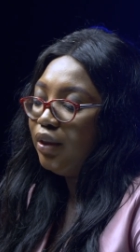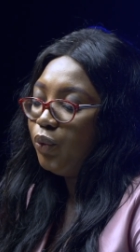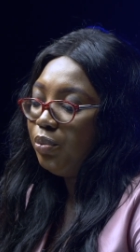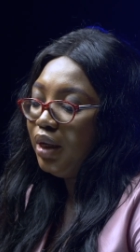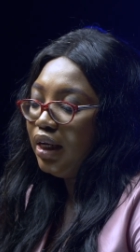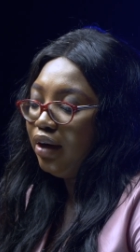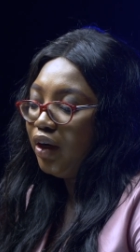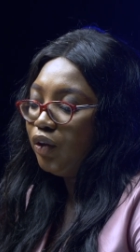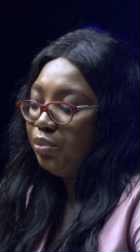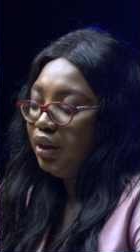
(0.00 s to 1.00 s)
the women
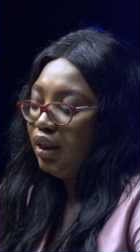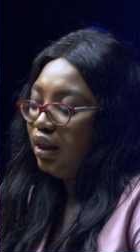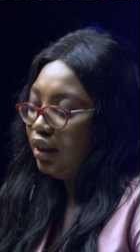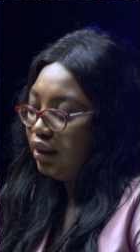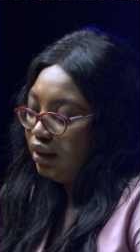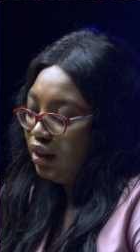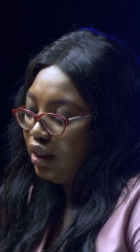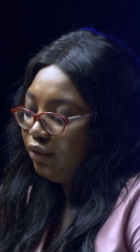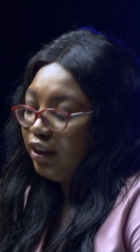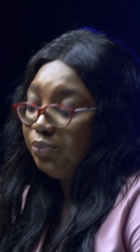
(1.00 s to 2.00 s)
around me,
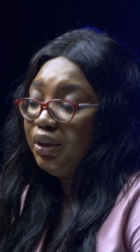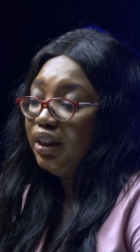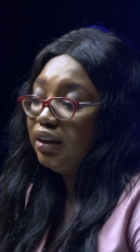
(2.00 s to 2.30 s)
me